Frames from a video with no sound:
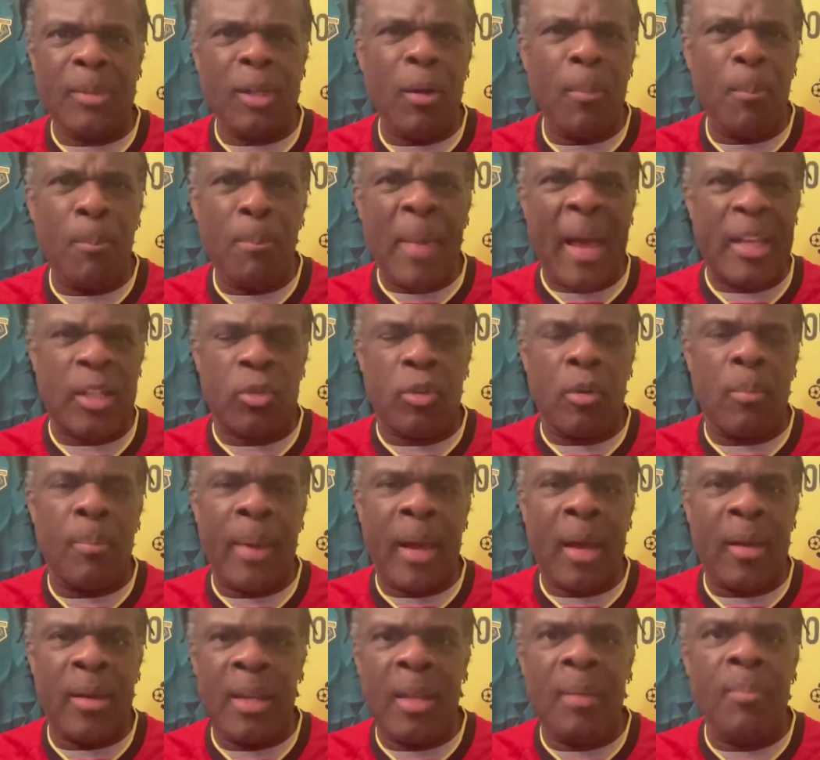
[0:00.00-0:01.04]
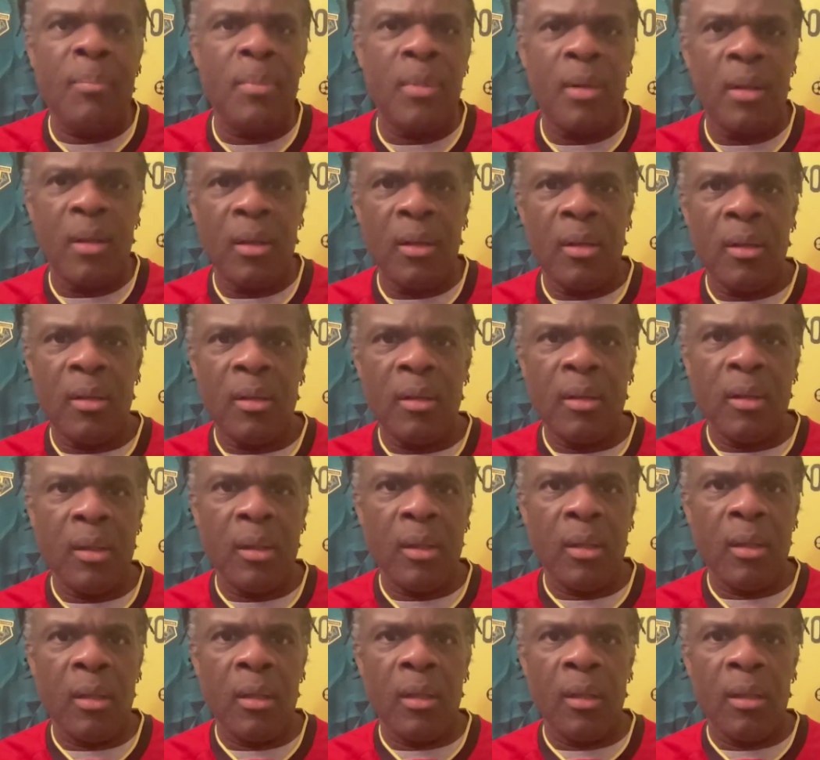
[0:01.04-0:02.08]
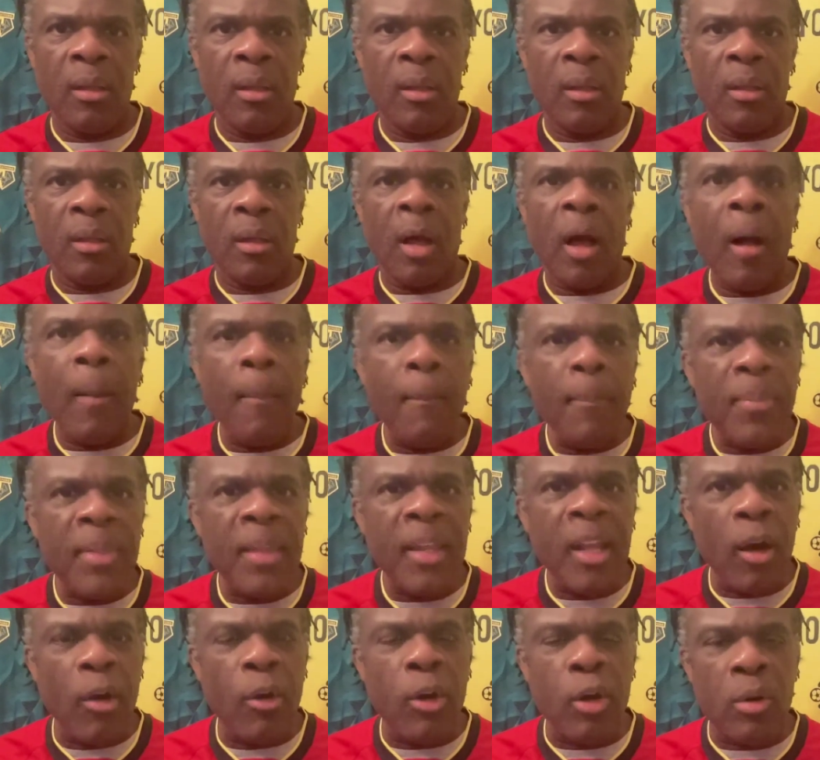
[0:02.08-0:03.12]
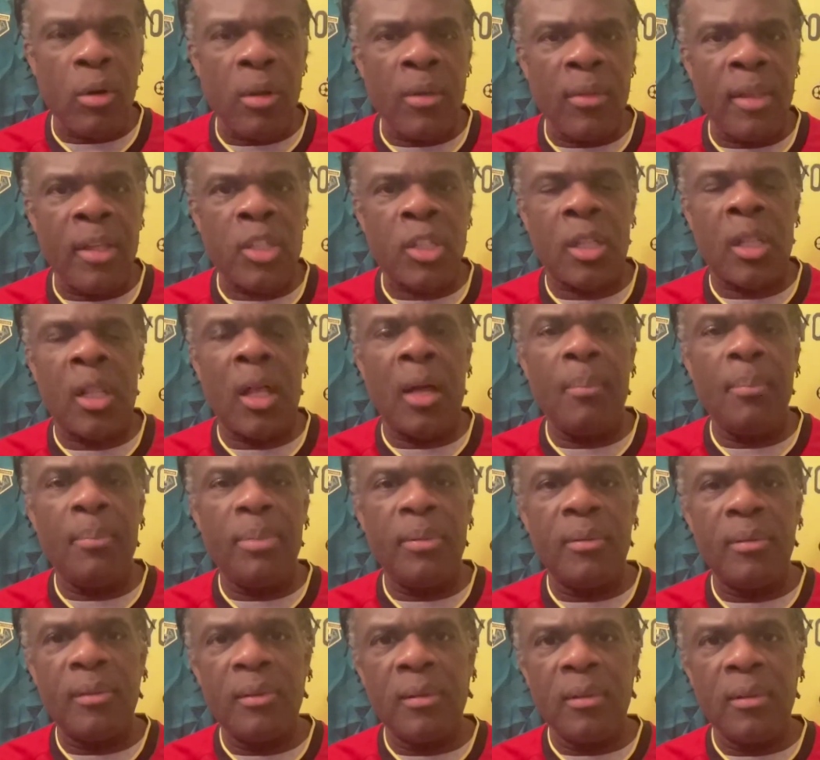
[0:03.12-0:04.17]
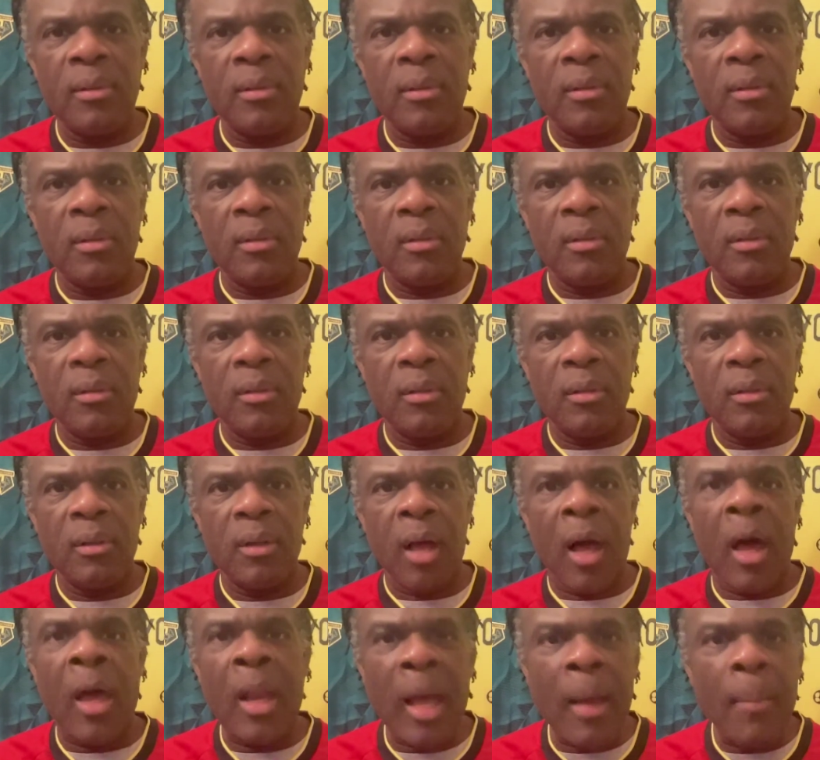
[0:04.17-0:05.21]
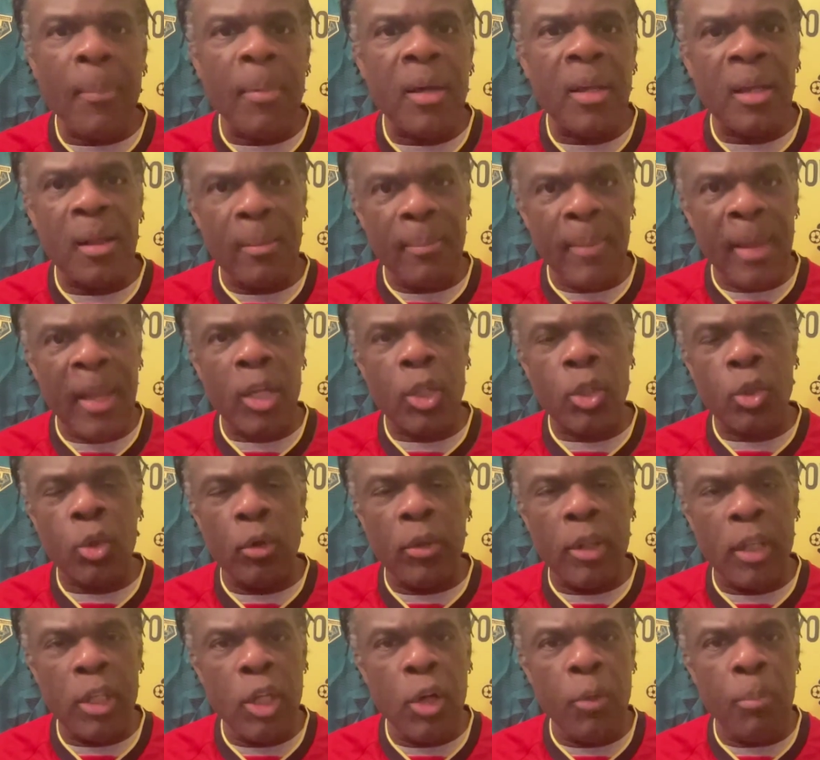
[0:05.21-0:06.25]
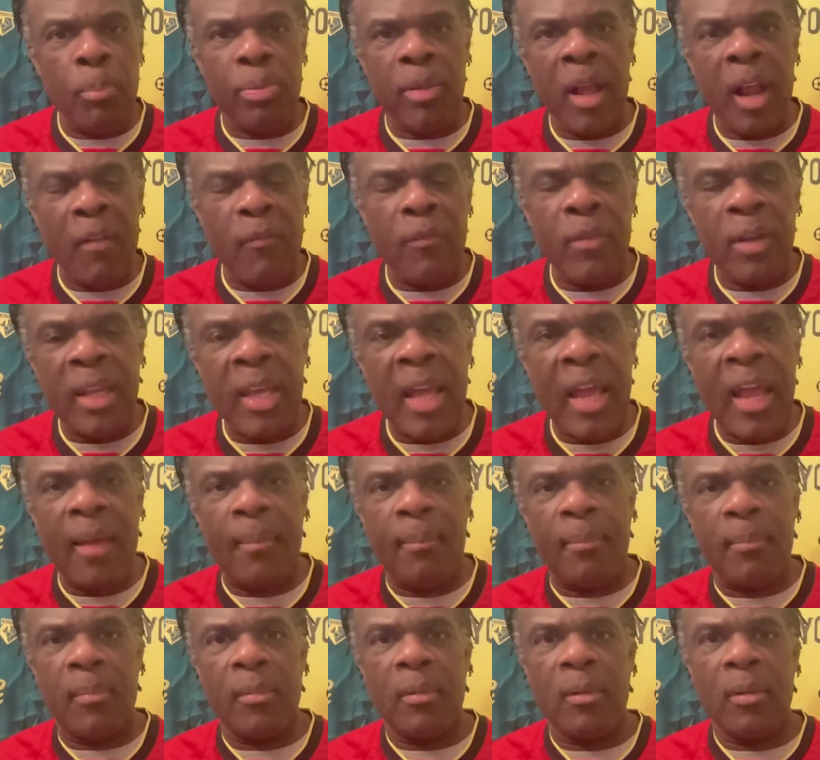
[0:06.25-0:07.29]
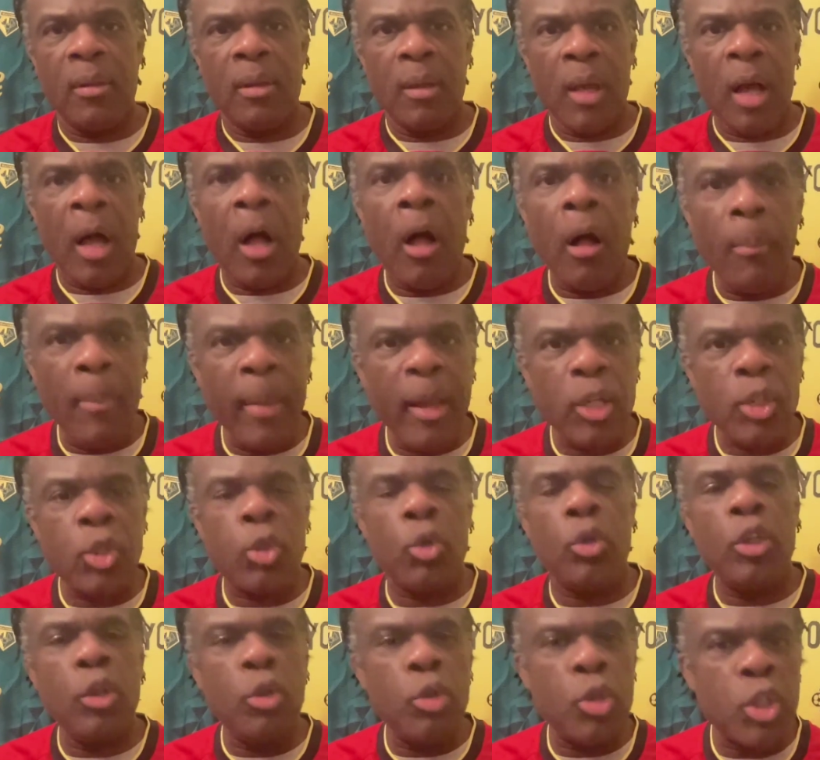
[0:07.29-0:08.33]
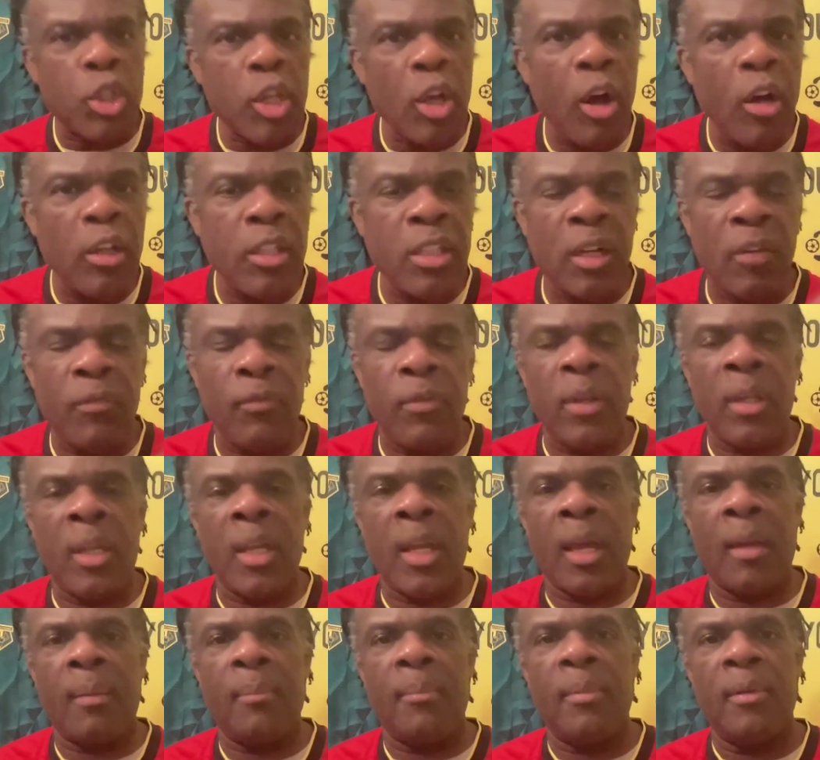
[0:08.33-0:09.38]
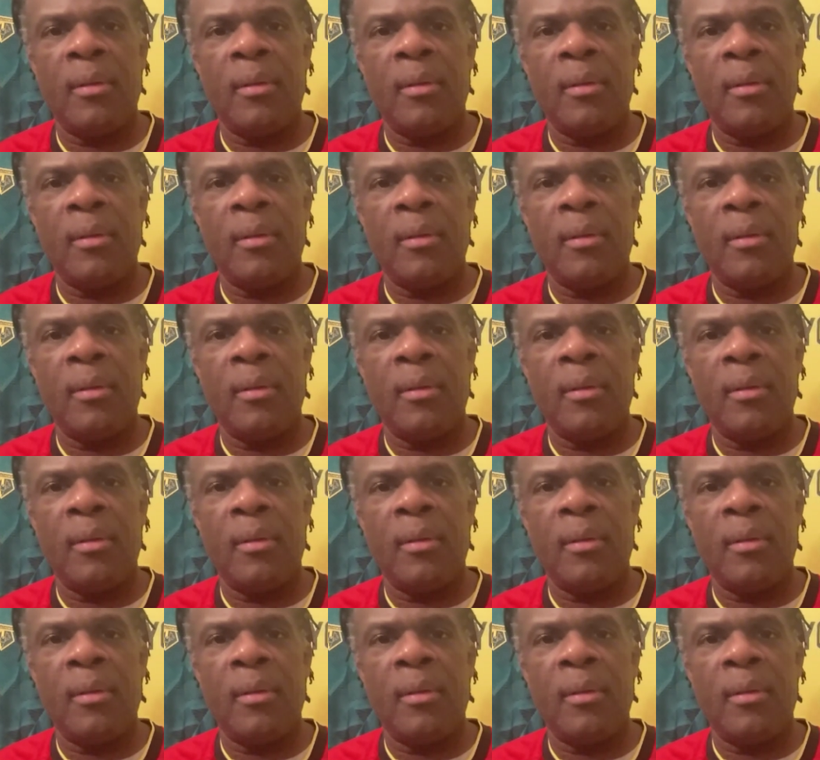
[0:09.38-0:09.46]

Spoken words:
Don't matter about him. I'm the owner of this club, and I'm going to make sure that you play every game. I'll make sure you start every game.